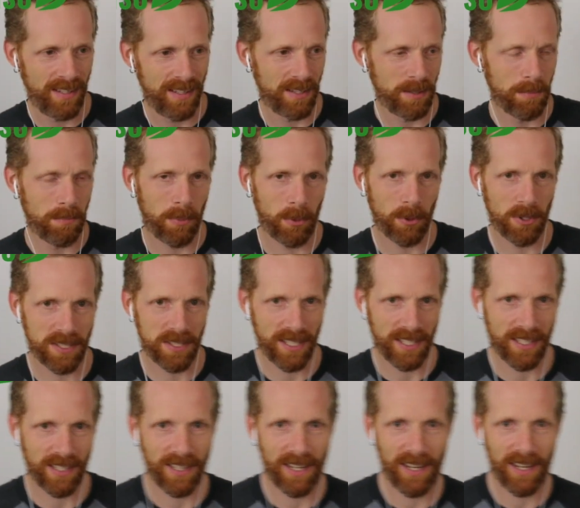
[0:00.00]
pores get
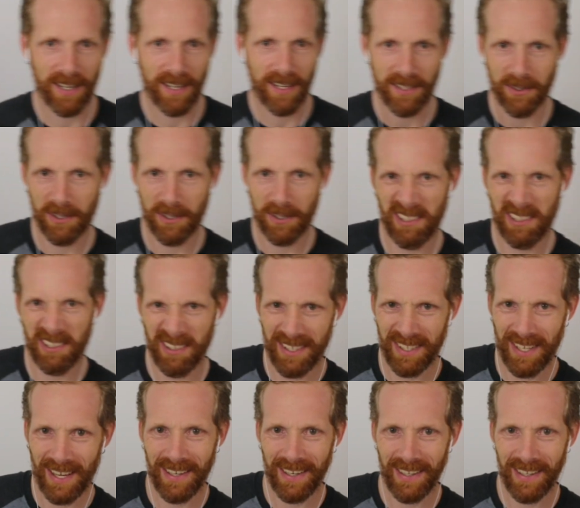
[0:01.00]
clogged or
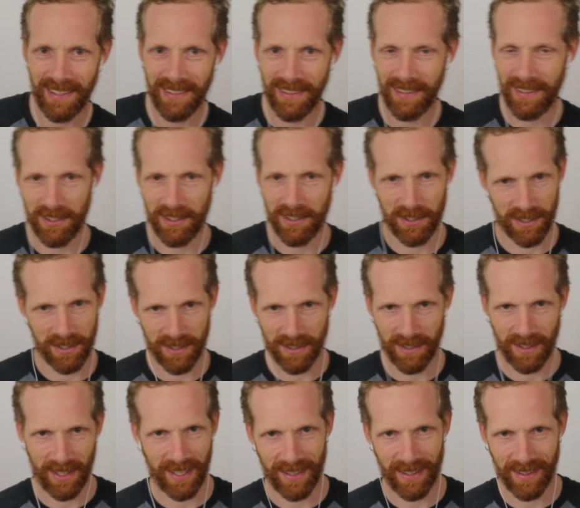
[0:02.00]
irritated, and it's just
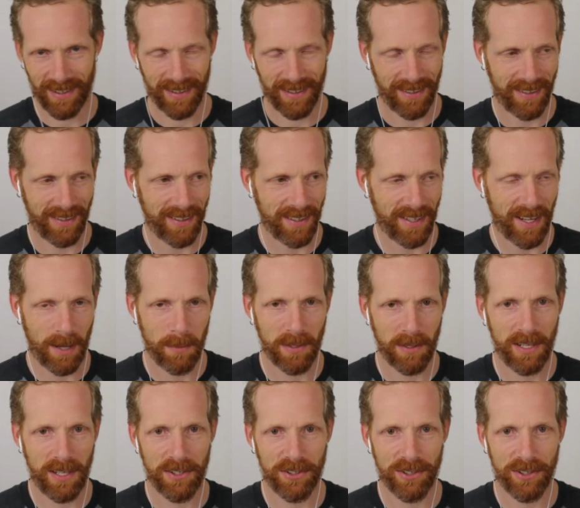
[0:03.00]
like a combination.